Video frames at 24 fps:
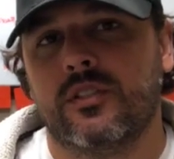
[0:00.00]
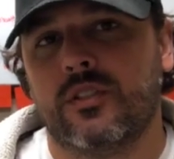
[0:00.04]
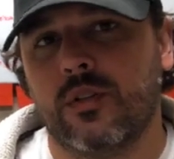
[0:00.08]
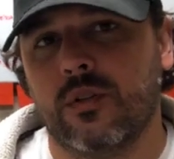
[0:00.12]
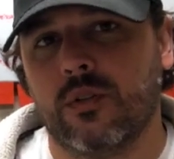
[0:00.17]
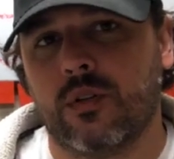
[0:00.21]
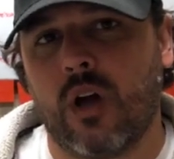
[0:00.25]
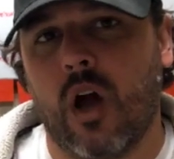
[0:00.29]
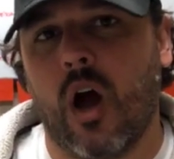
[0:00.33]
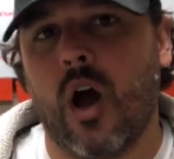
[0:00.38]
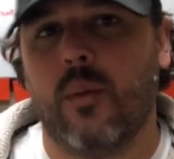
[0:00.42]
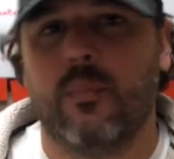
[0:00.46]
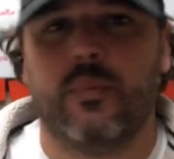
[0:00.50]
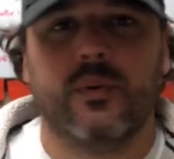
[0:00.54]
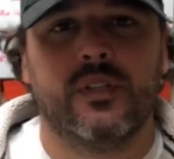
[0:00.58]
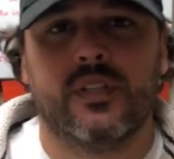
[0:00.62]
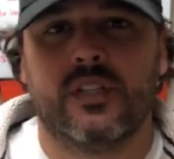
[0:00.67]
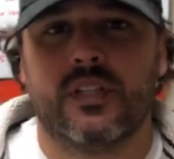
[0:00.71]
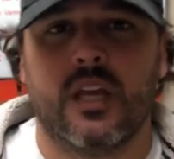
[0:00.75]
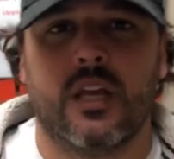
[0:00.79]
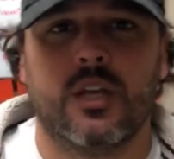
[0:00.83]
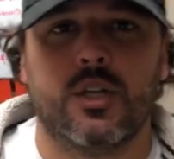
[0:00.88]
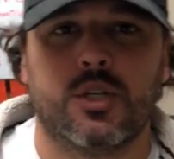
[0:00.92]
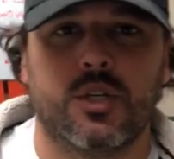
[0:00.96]
to
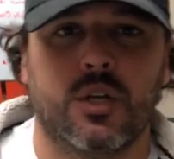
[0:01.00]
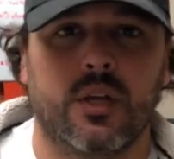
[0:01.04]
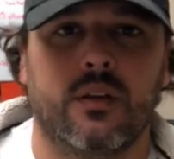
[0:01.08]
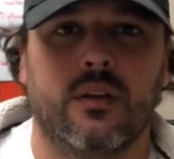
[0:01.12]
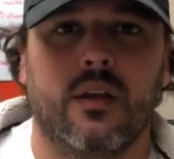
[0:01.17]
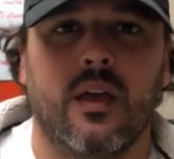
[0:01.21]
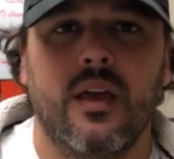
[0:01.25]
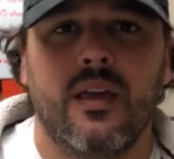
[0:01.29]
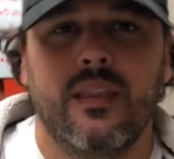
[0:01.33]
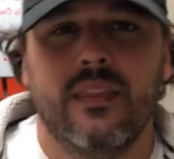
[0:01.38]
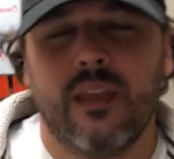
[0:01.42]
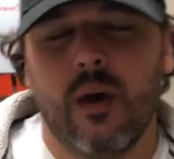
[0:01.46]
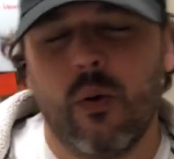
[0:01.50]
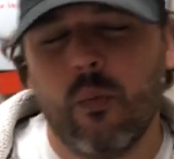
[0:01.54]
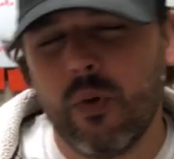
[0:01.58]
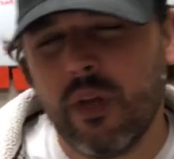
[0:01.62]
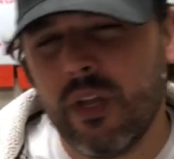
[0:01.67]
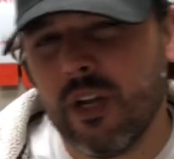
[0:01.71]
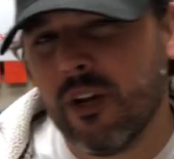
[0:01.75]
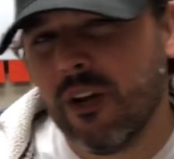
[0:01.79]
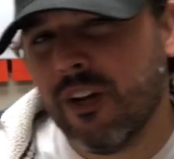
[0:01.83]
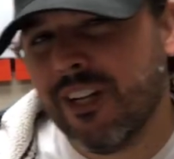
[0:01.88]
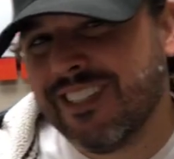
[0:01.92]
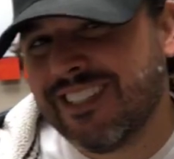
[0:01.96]
compensation, that
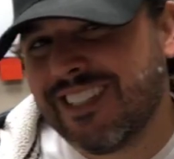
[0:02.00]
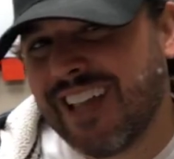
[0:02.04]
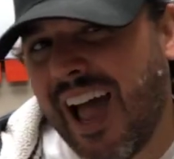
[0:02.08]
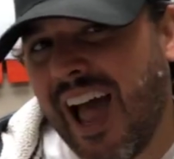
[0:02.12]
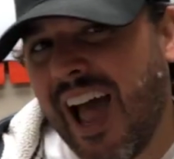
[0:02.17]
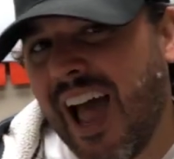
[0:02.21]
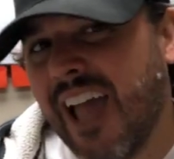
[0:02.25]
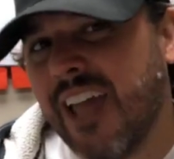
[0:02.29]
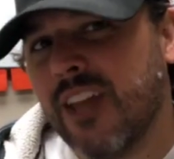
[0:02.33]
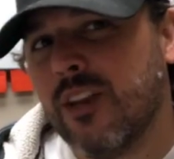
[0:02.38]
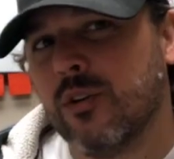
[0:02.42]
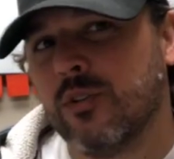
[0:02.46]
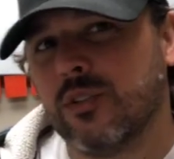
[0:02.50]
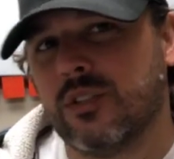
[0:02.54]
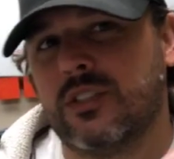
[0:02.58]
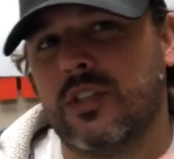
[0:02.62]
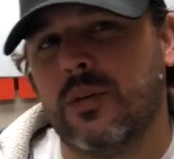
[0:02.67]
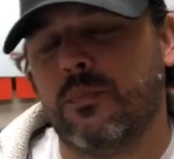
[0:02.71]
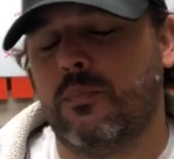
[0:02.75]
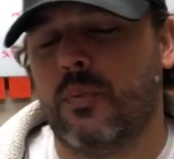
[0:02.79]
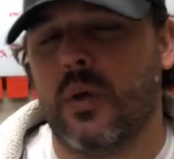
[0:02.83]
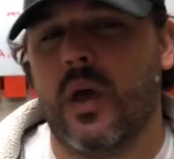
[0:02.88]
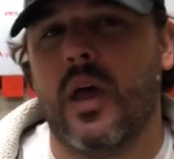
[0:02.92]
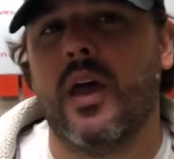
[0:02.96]
we are entitled
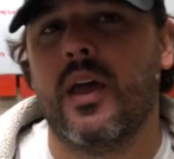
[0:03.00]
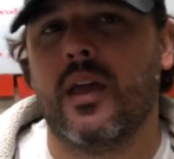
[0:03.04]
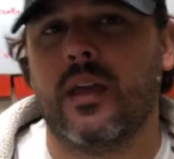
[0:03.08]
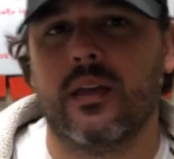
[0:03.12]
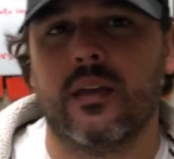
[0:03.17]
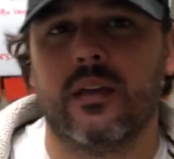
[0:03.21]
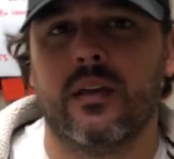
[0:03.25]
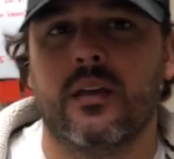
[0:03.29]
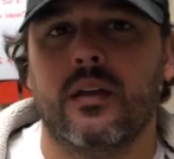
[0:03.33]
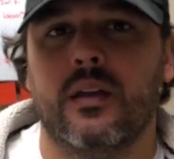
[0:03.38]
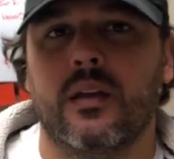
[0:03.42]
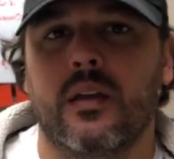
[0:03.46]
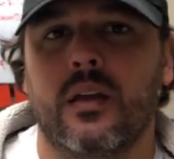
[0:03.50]
to pay.